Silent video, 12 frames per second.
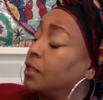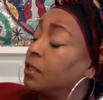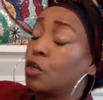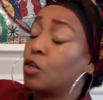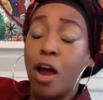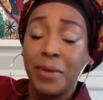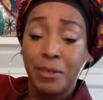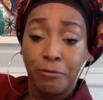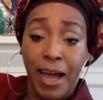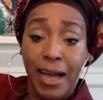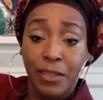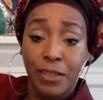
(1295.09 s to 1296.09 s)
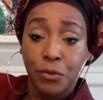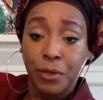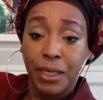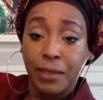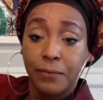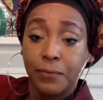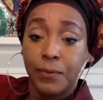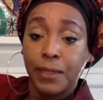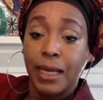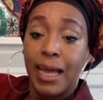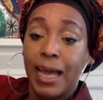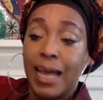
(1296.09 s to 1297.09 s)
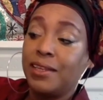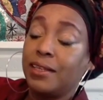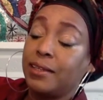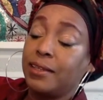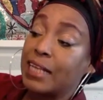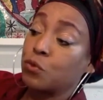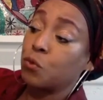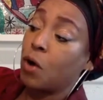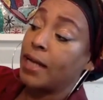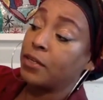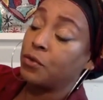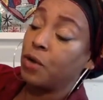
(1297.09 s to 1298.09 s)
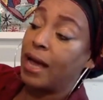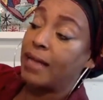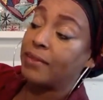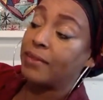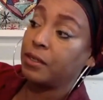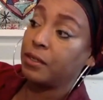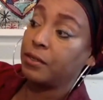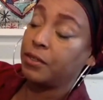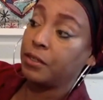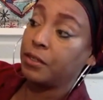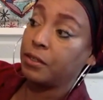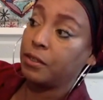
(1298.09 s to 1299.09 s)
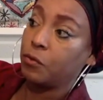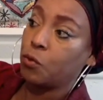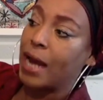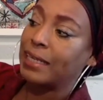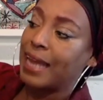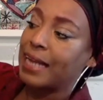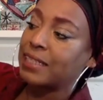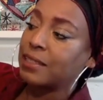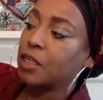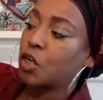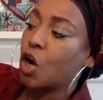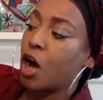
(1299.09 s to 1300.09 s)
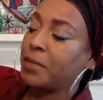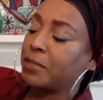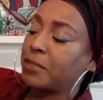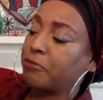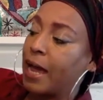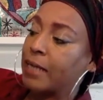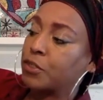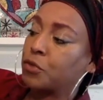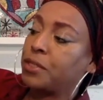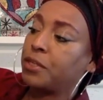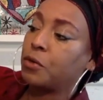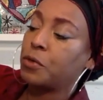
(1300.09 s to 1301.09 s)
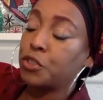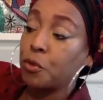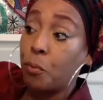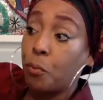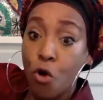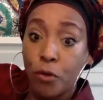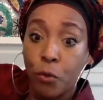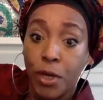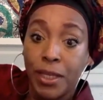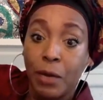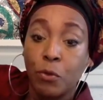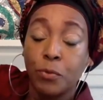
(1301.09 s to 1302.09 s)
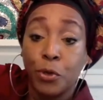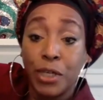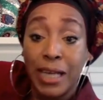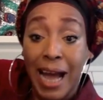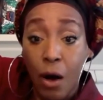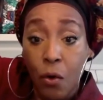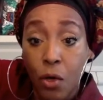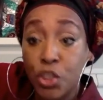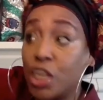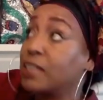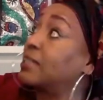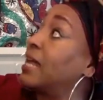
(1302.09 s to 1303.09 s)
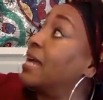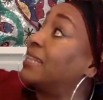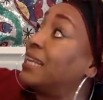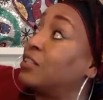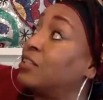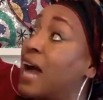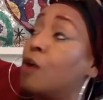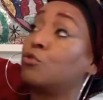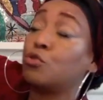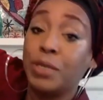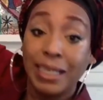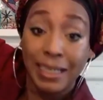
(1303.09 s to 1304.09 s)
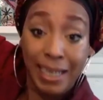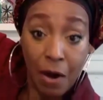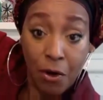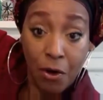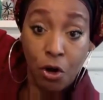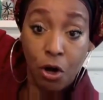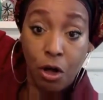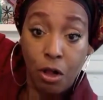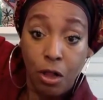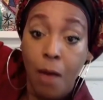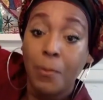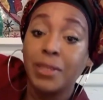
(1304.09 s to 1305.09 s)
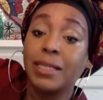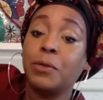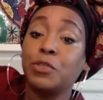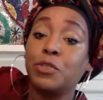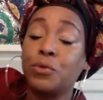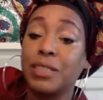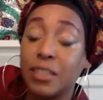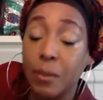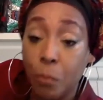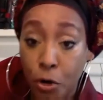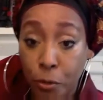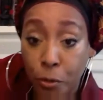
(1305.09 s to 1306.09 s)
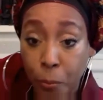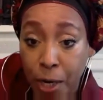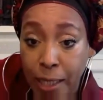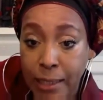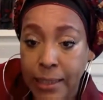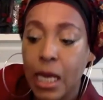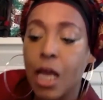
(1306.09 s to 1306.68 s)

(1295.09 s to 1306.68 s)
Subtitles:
garment factory. And then that's why you had the right next to the garment factory, there was the port where they would put it out, just like they're now doing in Caracol. But they were doing this in Port-au-Prince.